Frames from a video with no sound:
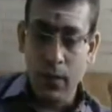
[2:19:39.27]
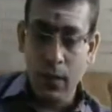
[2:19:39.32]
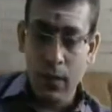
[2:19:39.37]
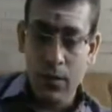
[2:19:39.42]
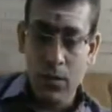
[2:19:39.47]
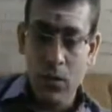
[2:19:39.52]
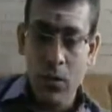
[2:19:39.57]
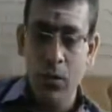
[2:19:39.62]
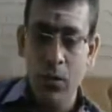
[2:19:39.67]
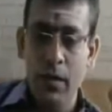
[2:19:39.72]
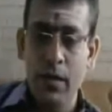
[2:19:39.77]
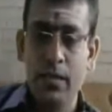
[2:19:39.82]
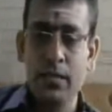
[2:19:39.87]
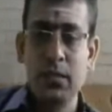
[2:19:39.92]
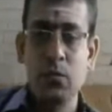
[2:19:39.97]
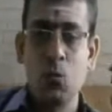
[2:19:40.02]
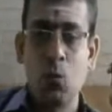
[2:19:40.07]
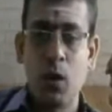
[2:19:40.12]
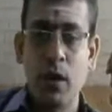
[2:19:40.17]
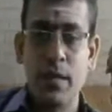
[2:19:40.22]
So now let us
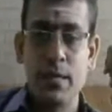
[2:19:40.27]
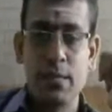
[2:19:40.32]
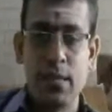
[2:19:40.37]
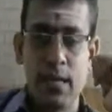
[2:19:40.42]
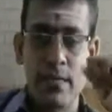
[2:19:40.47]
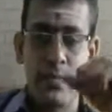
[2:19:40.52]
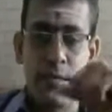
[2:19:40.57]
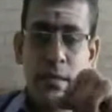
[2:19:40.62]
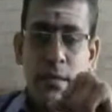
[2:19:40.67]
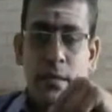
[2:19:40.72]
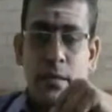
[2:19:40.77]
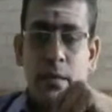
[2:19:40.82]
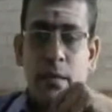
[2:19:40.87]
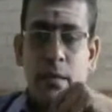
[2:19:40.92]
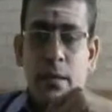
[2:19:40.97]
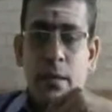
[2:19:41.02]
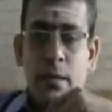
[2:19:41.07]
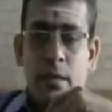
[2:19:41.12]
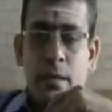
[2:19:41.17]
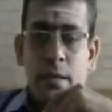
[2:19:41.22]
see what is asking.
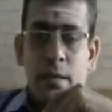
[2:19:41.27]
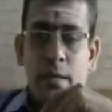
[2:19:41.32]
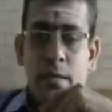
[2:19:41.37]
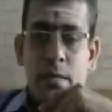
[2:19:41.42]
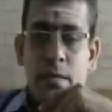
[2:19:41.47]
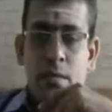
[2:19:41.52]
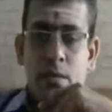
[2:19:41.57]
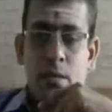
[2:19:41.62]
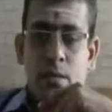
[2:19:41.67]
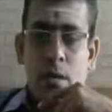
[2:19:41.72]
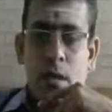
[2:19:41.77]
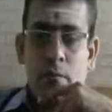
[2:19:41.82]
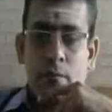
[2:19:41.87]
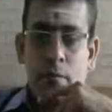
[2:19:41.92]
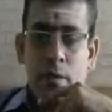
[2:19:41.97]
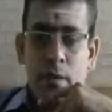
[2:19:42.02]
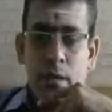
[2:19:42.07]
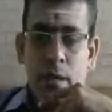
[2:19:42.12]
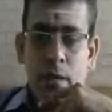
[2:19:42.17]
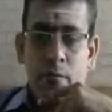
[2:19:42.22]
He is,
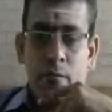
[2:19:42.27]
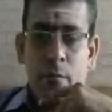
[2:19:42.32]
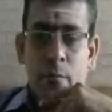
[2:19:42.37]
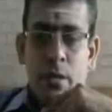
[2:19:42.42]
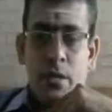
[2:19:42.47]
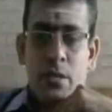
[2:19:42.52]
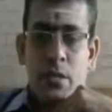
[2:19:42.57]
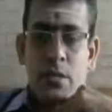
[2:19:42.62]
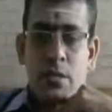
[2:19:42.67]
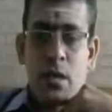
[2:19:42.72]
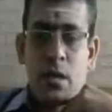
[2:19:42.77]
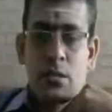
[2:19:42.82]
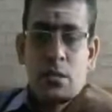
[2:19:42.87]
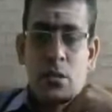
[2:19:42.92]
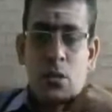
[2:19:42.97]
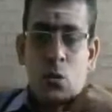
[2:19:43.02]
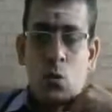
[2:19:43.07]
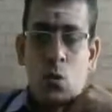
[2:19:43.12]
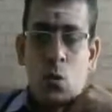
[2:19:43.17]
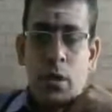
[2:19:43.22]
with the information is
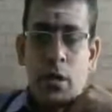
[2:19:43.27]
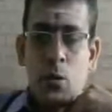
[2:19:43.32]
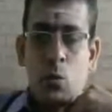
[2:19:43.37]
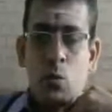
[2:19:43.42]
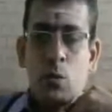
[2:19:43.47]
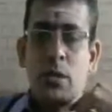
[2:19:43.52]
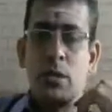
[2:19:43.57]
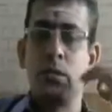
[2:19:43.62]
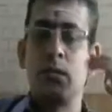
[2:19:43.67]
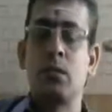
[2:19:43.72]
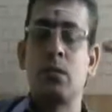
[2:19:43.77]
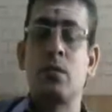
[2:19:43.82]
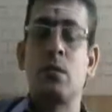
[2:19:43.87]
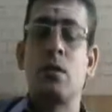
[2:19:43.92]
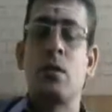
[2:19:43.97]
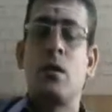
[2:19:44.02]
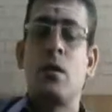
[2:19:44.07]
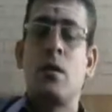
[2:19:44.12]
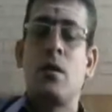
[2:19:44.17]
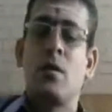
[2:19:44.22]
asking you only two things:
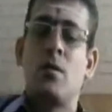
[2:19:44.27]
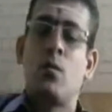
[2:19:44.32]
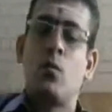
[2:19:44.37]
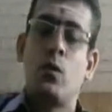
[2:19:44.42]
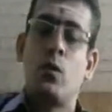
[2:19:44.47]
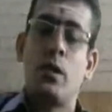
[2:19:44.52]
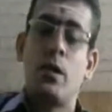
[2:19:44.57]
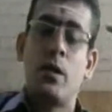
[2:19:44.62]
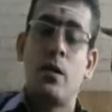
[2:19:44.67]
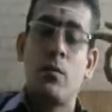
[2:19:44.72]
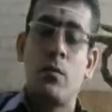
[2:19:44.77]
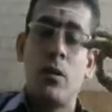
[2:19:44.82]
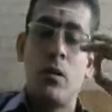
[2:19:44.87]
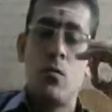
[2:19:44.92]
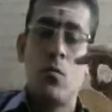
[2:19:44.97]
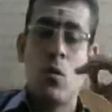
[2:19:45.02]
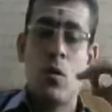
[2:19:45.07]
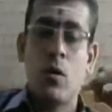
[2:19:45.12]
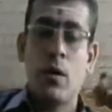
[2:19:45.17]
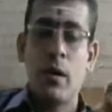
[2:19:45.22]

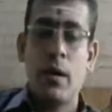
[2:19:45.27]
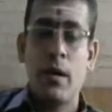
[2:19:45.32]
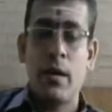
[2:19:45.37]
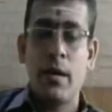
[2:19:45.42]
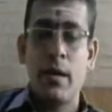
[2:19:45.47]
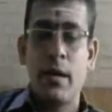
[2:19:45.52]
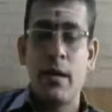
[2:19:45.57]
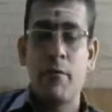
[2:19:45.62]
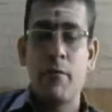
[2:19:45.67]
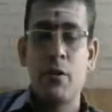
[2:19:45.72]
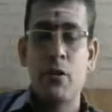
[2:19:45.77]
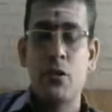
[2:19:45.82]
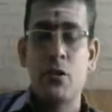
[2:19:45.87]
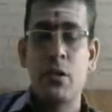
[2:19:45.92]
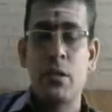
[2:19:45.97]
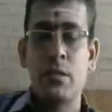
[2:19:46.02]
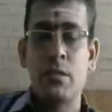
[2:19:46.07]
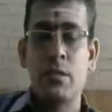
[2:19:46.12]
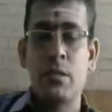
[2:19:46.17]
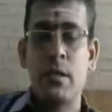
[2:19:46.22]
variable overhead
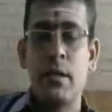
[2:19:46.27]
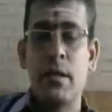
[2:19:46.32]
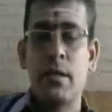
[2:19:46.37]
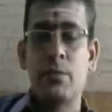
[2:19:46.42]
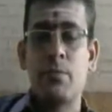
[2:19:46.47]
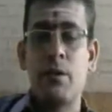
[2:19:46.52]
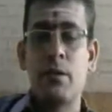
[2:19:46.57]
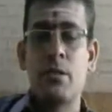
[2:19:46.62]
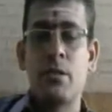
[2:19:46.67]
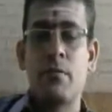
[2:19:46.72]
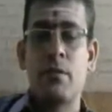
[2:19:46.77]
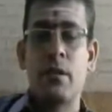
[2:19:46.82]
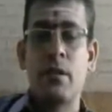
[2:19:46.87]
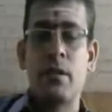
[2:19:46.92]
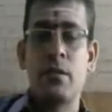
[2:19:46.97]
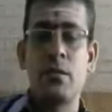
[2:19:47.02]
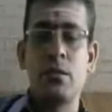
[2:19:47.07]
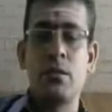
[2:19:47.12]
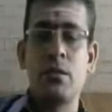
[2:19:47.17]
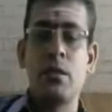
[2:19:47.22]
efficiency and expenditure
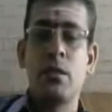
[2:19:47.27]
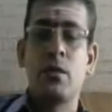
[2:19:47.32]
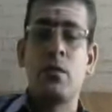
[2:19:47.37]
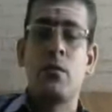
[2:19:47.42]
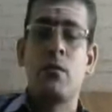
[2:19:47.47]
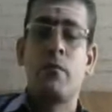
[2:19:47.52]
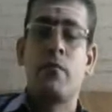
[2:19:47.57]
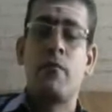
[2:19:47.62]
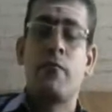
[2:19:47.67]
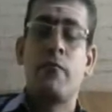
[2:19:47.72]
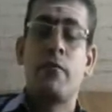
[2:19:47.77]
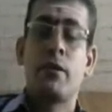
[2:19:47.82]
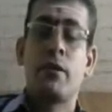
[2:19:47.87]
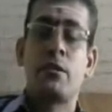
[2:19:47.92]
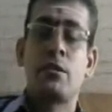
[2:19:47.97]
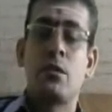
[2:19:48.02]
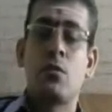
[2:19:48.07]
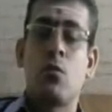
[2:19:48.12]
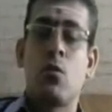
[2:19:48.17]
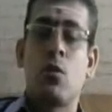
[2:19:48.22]
variance,
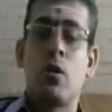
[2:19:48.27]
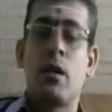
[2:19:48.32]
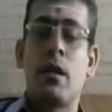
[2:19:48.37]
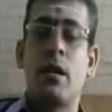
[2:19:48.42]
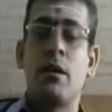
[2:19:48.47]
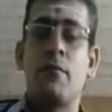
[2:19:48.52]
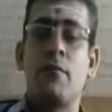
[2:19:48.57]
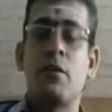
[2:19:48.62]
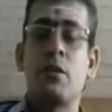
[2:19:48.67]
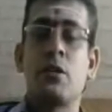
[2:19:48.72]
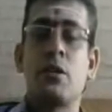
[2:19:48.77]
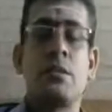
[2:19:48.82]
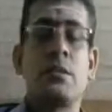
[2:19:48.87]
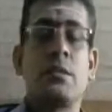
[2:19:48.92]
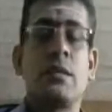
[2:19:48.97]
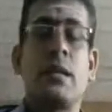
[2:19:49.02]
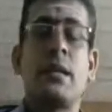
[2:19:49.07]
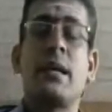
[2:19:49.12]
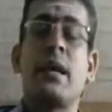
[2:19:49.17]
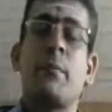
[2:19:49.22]
fixed overhead
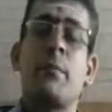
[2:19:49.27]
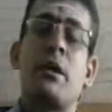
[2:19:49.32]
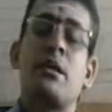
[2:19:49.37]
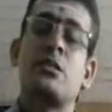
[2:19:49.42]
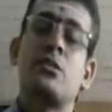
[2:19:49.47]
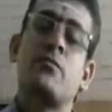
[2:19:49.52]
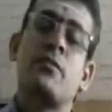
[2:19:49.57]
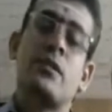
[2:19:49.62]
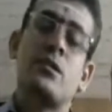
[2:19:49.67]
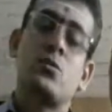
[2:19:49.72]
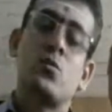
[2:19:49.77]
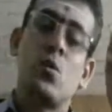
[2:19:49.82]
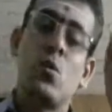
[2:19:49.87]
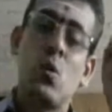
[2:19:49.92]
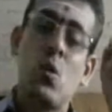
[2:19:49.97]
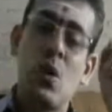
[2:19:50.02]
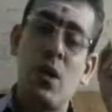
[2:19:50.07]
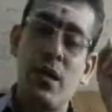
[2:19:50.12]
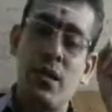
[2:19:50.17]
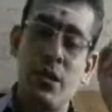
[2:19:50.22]
efficiency and capacity variance.
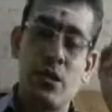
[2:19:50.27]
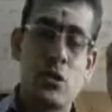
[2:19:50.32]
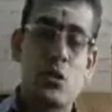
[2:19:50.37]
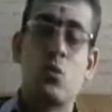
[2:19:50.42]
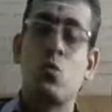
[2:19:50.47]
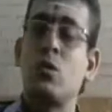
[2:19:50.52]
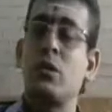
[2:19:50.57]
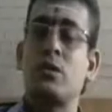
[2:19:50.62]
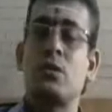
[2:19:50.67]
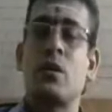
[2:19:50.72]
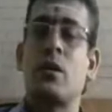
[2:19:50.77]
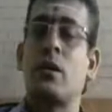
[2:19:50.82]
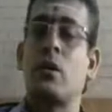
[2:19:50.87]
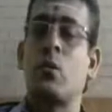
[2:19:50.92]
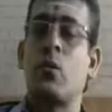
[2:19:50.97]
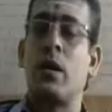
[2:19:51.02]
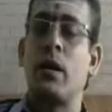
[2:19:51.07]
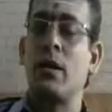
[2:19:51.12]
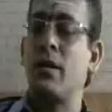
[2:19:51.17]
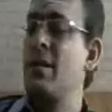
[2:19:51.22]
Only these two things are
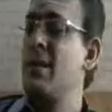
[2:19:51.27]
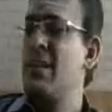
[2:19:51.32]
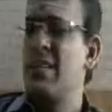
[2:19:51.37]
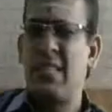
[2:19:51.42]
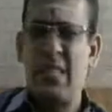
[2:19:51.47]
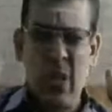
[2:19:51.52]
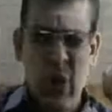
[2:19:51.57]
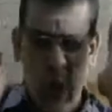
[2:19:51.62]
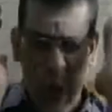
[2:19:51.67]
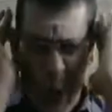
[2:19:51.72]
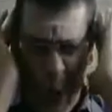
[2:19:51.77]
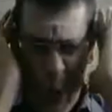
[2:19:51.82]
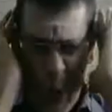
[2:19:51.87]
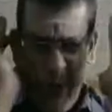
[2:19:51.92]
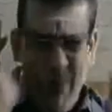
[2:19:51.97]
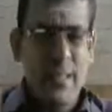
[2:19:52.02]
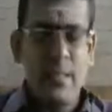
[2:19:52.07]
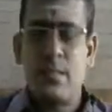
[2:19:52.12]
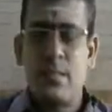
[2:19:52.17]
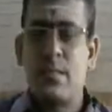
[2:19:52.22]
required. See,
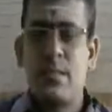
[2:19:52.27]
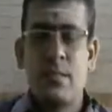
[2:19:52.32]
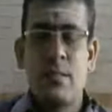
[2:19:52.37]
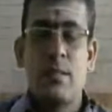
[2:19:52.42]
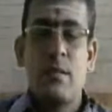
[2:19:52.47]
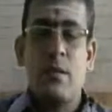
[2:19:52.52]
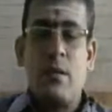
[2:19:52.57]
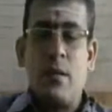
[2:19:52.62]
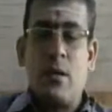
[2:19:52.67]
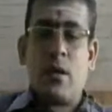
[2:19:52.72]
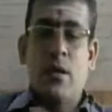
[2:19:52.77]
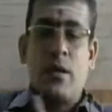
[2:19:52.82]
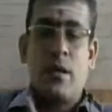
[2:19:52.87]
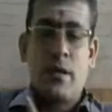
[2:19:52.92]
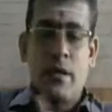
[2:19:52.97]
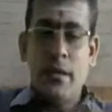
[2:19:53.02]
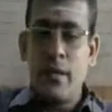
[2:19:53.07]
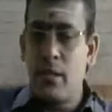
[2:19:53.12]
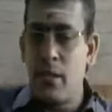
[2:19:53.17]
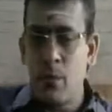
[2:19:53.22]
always
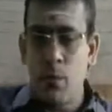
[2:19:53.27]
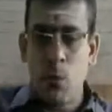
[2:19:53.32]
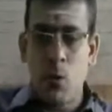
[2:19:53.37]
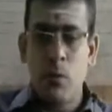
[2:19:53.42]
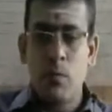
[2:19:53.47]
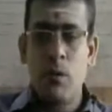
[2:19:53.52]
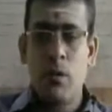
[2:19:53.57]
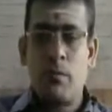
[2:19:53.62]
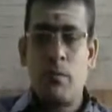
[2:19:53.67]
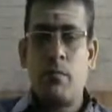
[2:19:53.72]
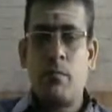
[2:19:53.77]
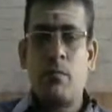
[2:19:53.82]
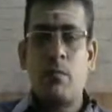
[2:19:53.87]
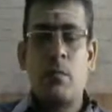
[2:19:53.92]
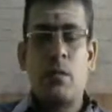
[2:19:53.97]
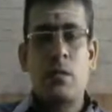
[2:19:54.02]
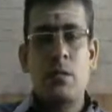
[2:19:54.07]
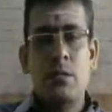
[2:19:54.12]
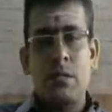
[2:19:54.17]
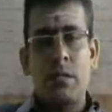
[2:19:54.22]
read the problem,
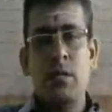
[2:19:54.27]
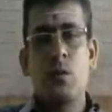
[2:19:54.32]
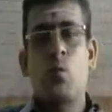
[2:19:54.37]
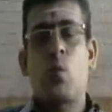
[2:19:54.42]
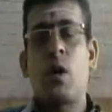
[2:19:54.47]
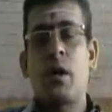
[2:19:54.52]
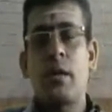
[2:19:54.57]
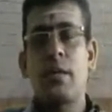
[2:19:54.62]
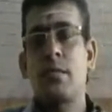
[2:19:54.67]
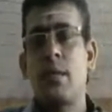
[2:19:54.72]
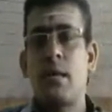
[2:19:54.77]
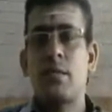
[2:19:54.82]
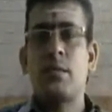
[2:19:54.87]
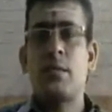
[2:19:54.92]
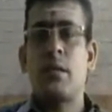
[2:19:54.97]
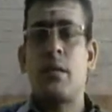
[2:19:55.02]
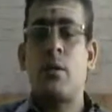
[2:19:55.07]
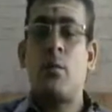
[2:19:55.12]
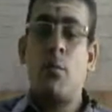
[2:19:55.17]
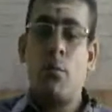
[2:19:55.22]
see what is
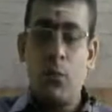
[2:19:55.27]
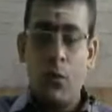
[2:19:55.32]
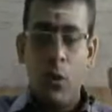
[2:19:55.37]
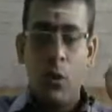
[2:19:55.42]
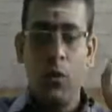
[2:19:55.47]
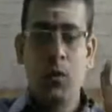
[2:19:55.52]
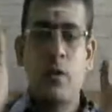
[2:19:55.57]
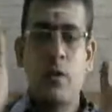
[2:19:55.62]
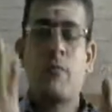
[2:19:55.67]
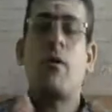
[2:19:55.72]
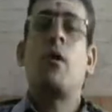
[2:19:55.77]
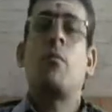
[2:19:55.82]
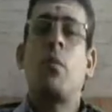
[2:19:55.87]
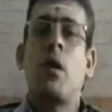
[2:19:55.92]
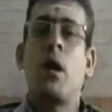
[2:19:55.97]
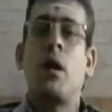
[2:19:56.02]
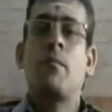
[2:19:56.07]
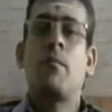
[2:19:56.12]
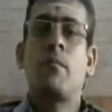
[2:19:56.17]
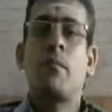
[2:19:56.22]
asking, put down the formula.